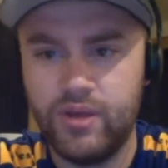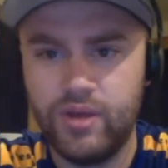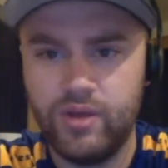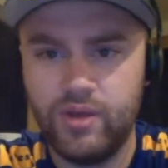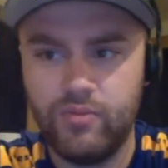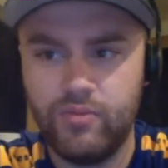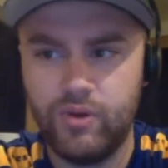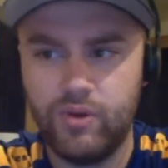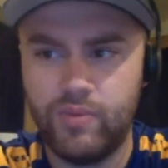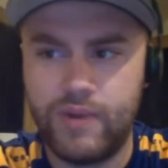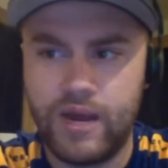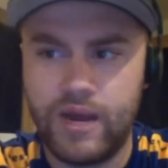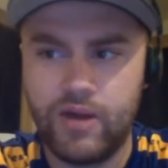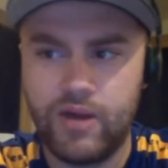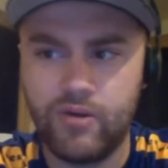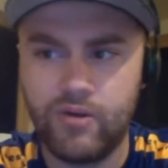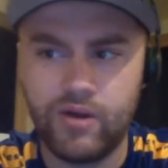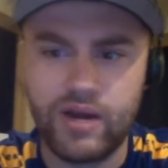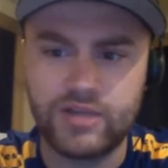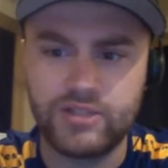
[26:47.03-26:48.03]
Will Power
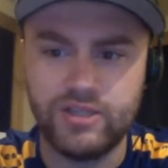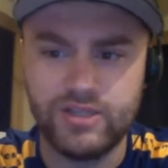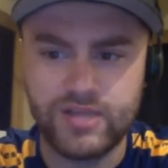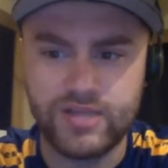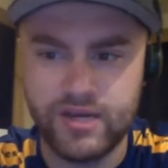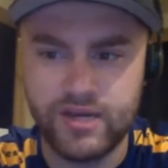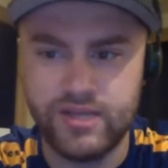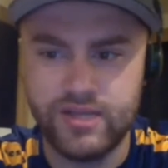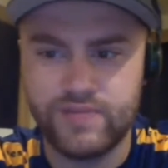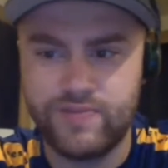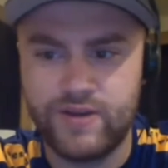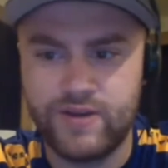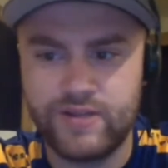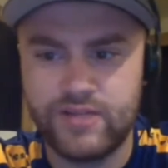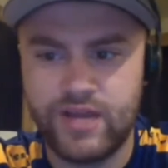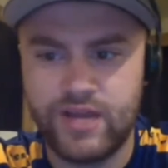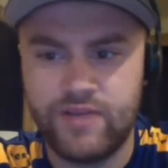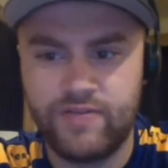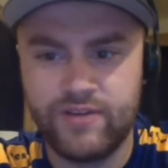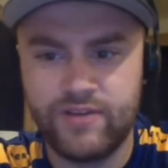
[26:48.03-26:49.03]
actually said in his press
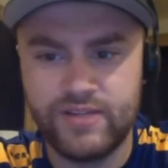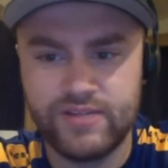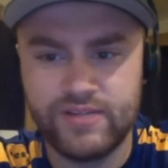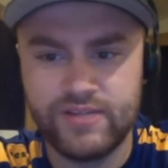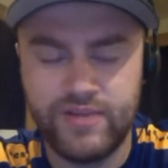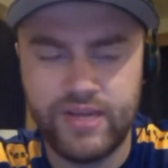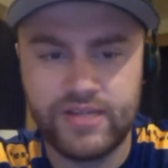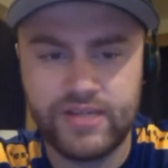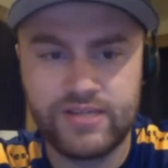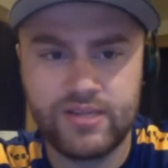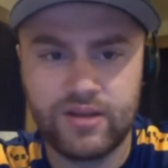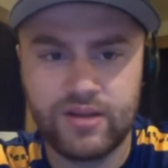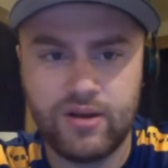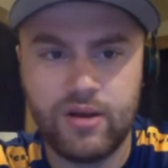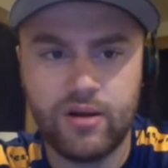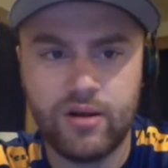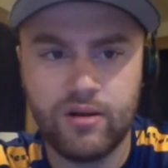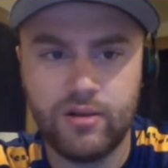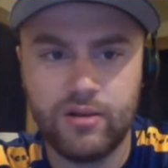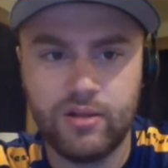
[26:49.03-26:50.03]
conference it makes the
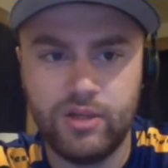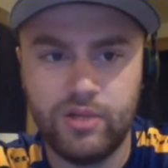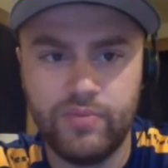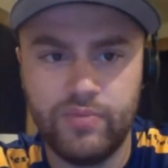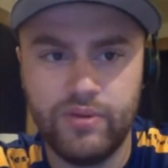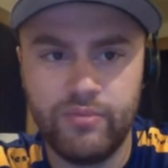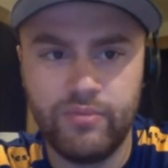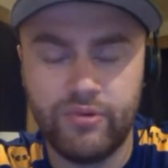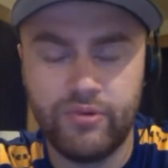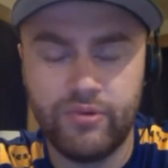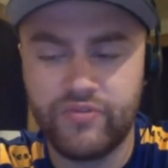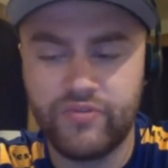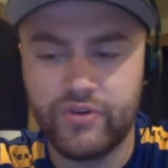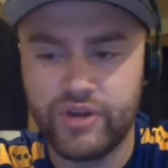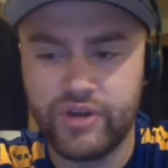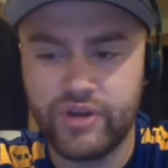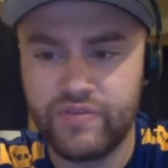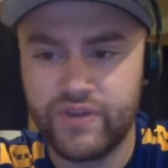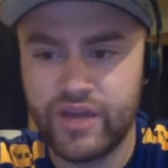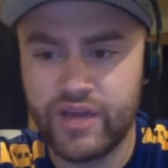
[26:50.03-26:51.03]
car a little bit more
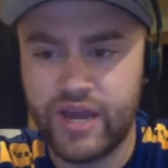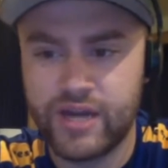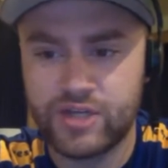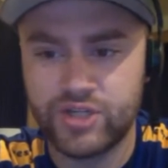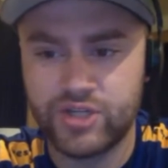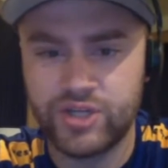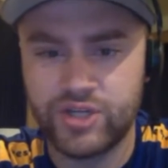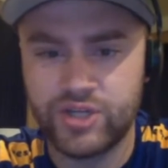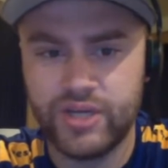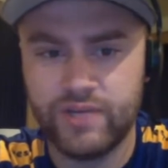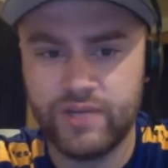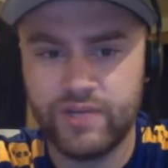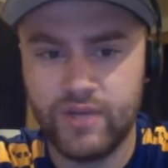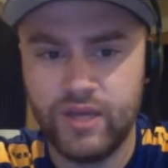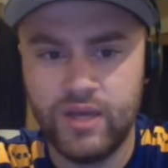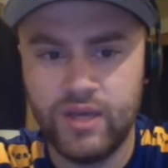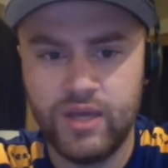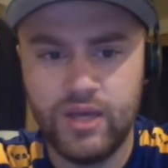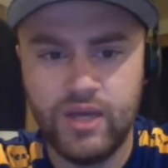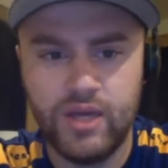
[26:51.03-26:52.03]
forgiving actually,
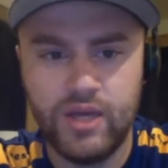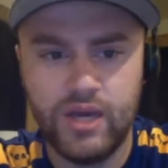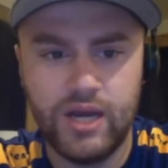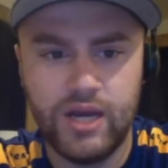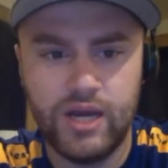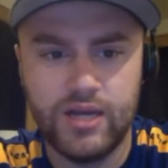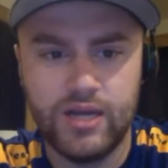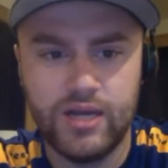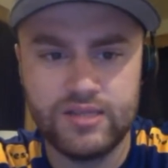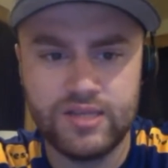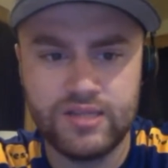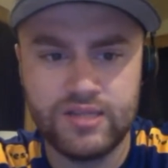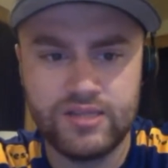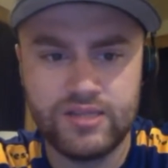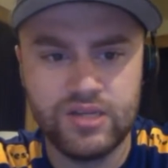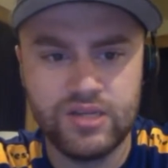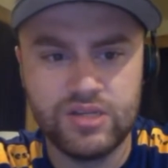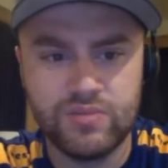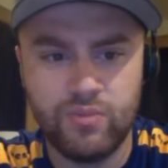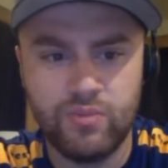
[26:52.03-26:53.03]
since
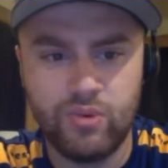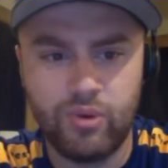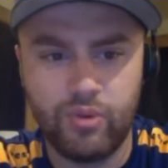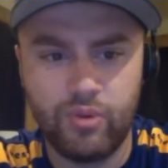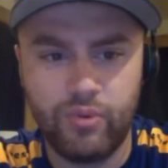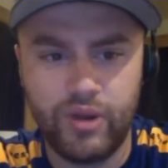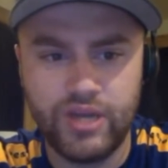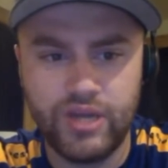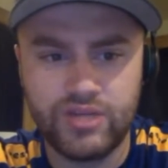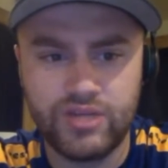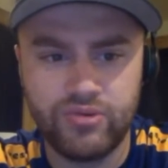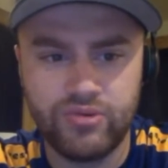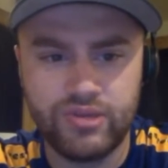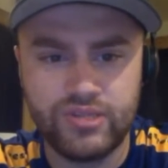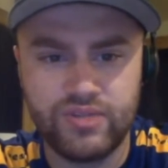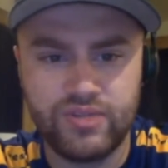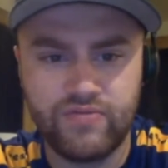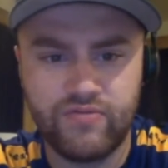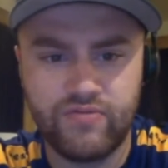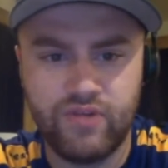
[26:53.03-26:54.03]
there's more weight towards the
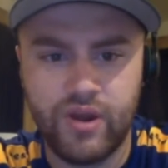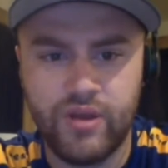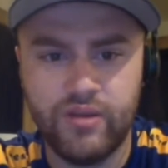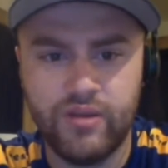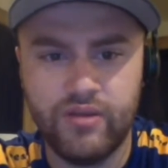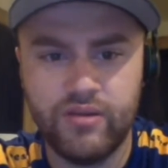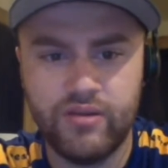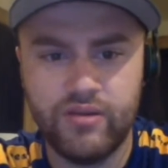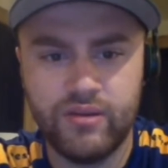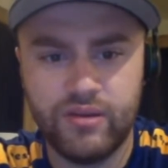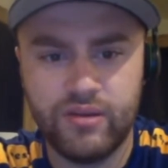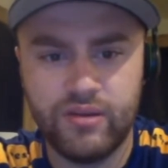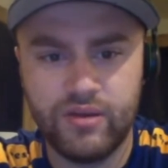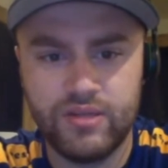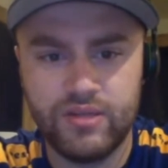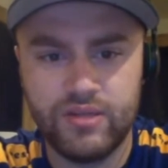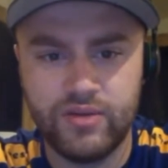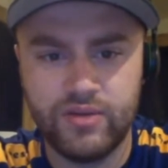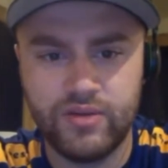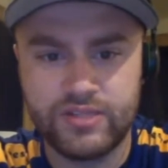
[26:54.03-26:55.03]
front.
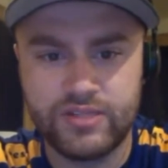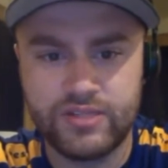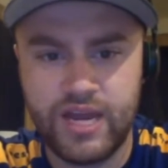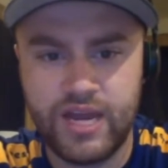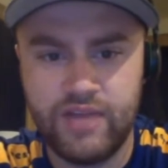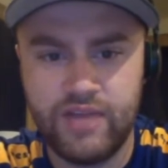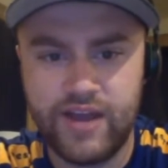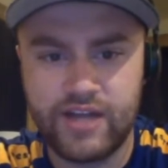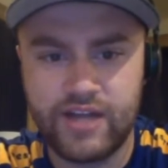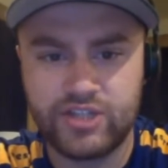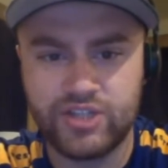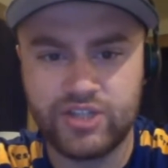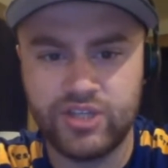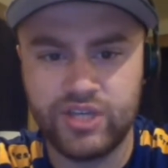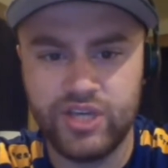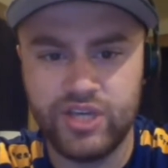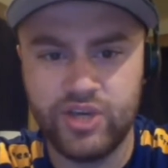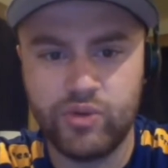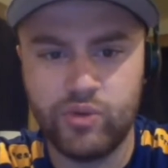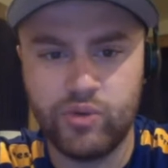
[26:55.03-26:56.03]
So it's kind of actually
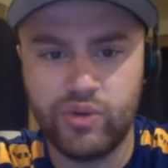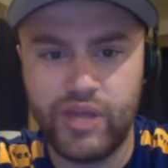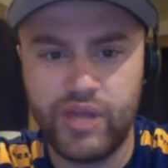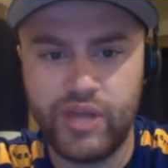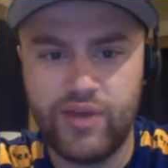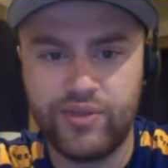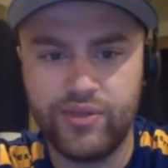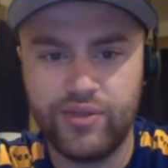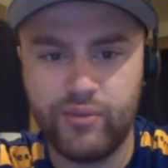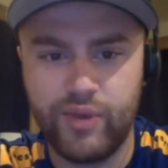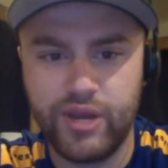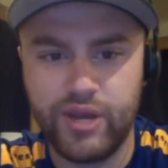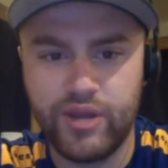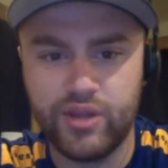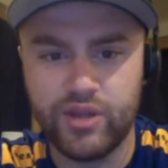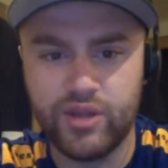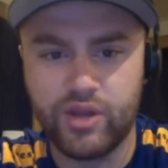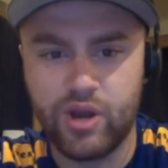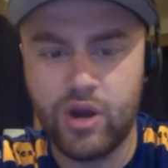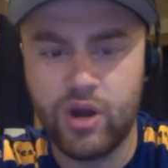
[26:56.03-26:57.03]
equaled out the weight of
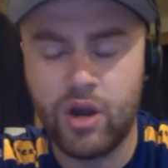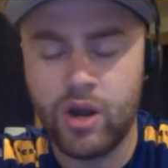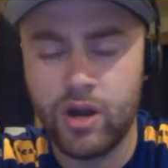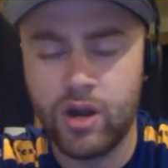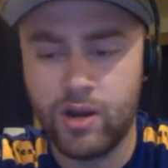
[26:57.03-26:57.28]
the car.